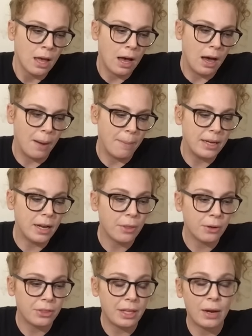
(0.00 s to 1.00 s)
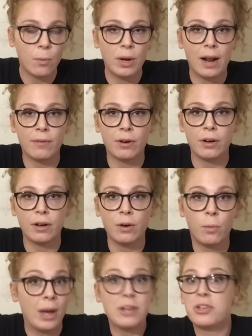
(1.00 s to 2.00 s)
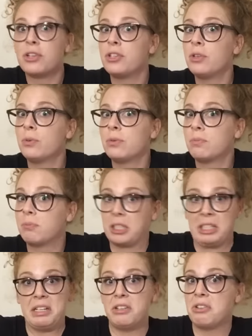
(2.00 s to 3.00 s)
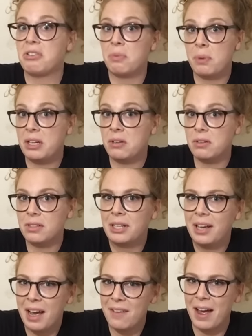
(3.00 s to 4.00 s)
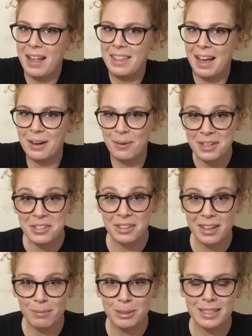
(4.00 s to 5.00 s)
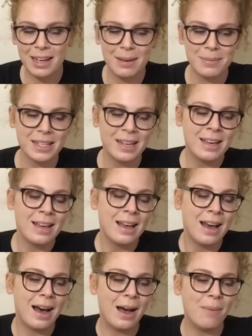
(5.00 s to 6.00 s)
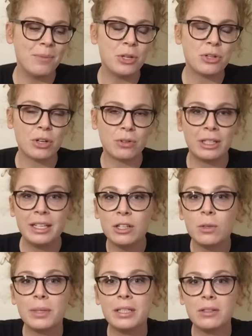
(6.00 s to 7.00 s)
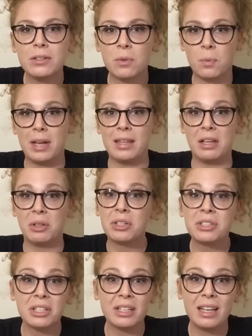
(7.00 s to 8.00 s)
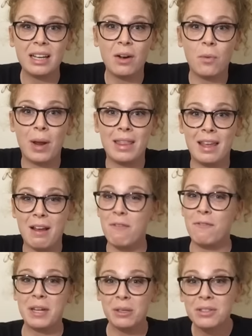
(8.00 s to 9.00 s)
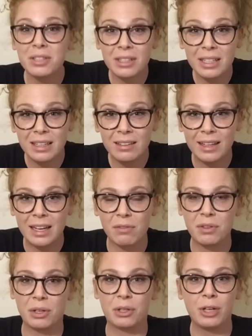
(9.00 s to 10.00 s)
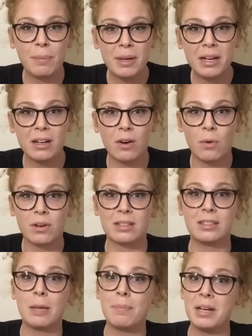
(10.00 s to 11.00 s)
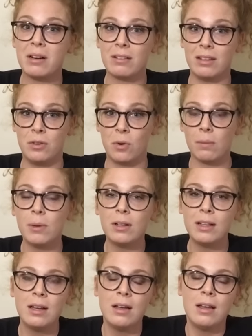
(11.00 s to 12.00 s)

Another thing, when should you clean your wheels? I've had that question a couple times. You should clean your wheels when they look dirty, when they feel dirty, like if they're grippier or slippier than normal.